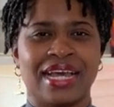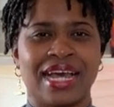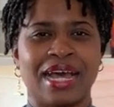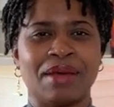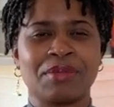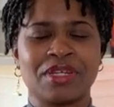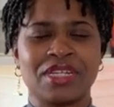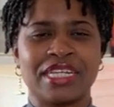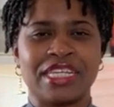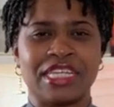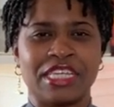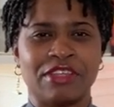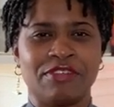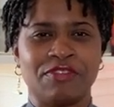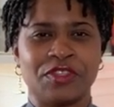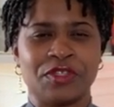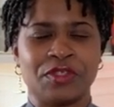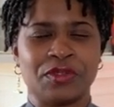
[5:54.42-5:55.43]
I'm going to
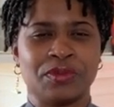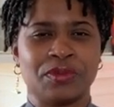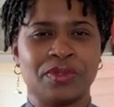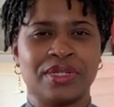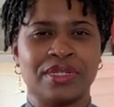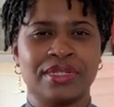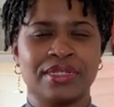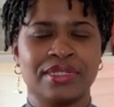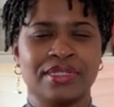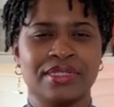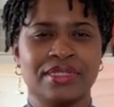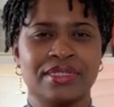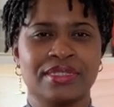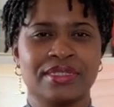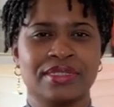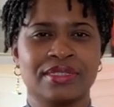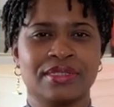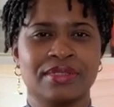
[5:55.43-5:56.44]
give you
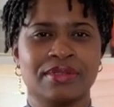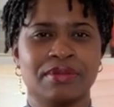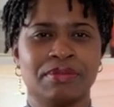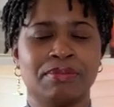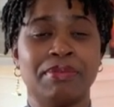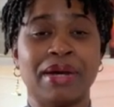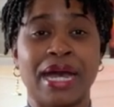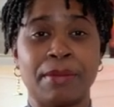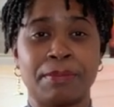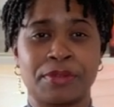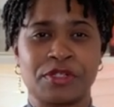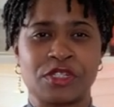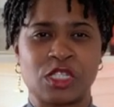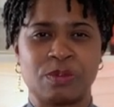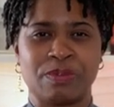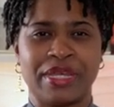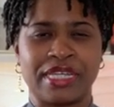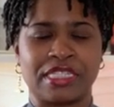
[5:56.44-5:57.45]
my
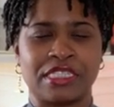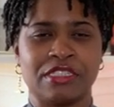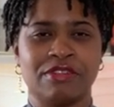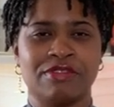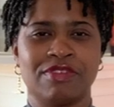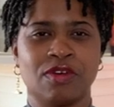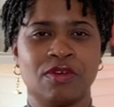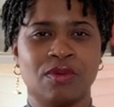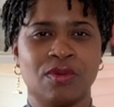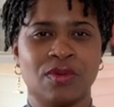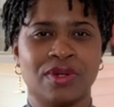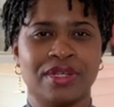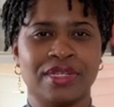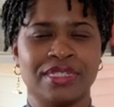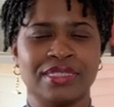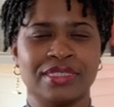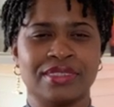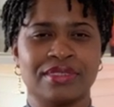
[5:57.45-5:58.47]
perspective
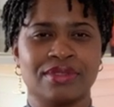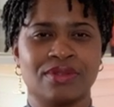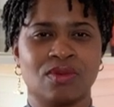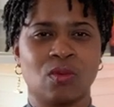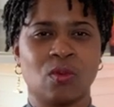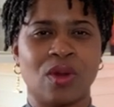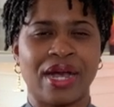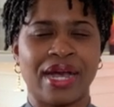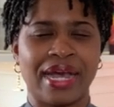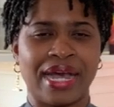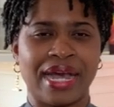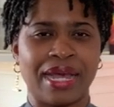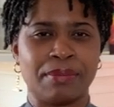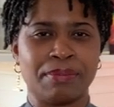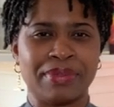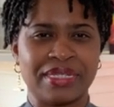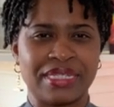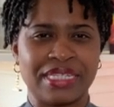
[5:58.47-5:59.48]
on why
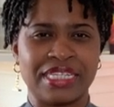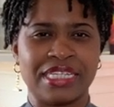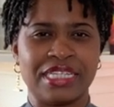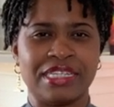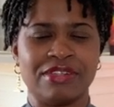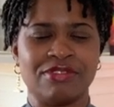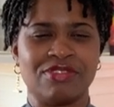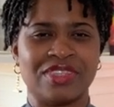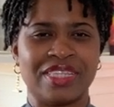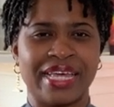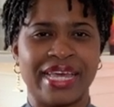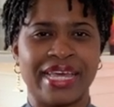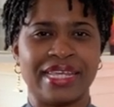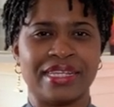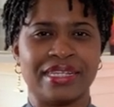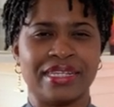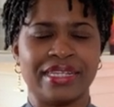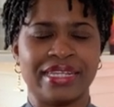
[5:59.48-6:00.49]
I believe
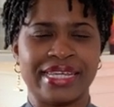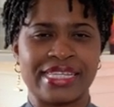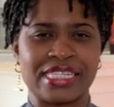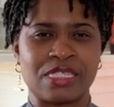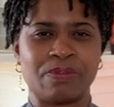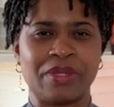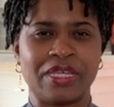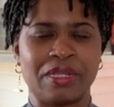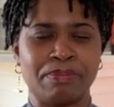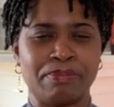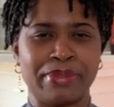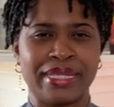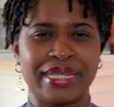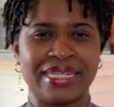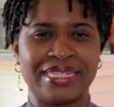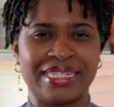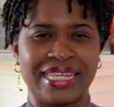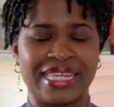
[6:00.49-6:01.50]
that lesbian
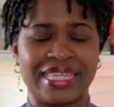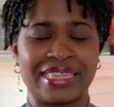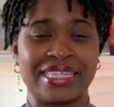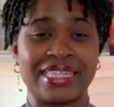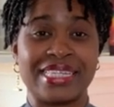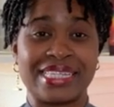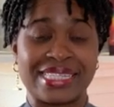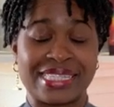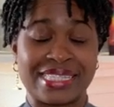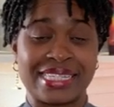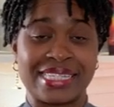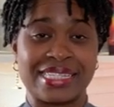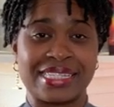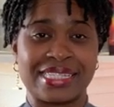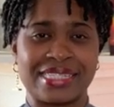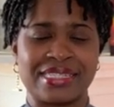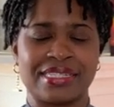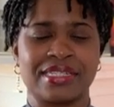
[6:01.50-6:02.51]
bed death
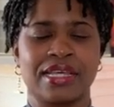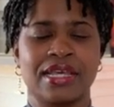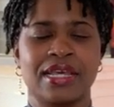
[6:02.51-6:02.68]
exists.